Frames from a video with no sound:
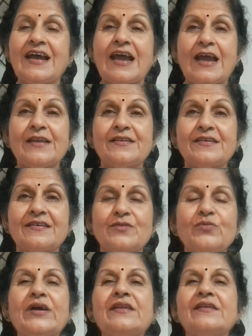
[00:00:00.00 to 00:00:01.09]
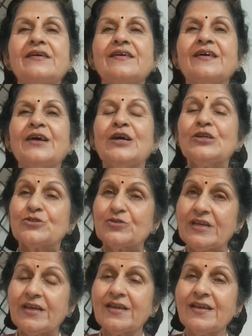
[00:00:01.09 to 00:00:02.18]
And well,
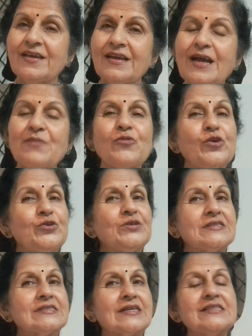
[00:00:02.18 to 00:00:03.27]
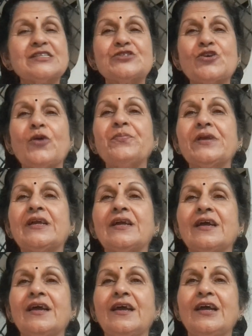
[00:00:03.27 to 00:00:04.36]
today I'm going to discuss a topic